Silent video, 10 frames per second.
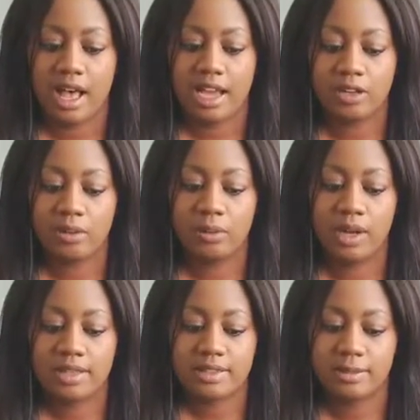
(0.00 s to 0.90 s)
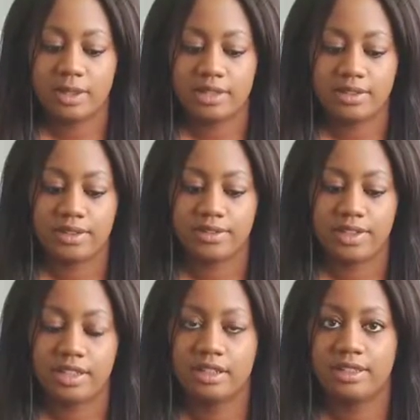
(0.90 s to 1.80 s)
I don't want someone to
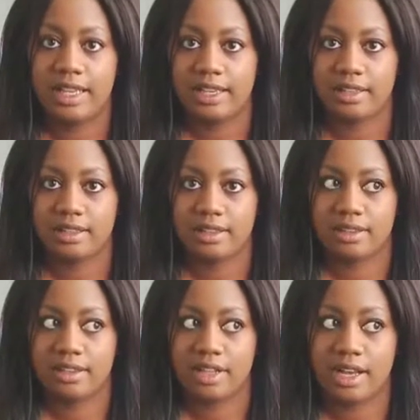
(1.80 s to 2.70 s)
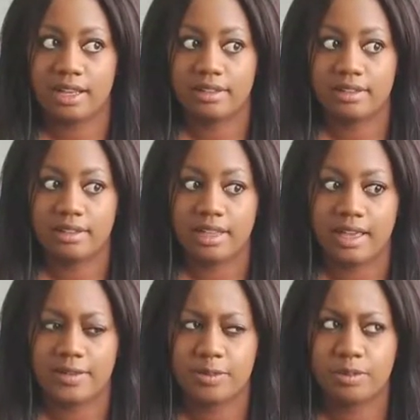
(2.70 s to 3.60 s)
feel like they're not
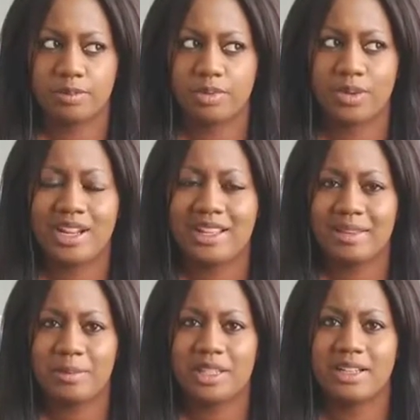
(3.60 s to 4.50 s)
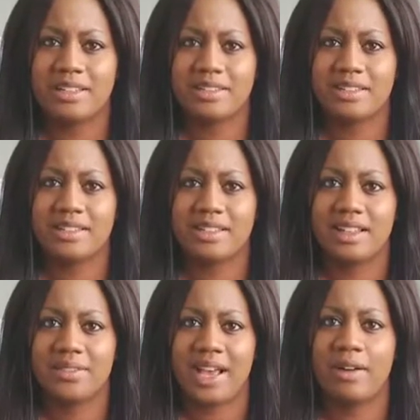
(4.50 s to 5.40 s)
as pretty because
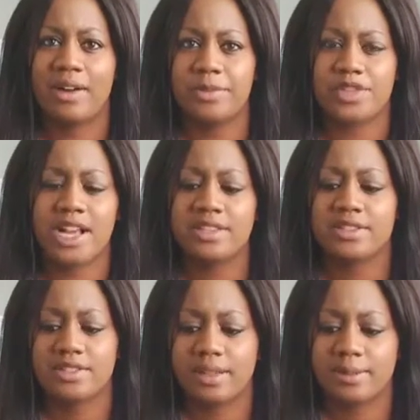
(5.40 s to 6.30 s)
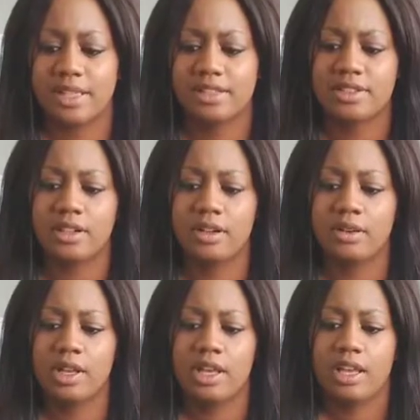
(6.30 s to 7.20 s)
of how I'm dressed or something so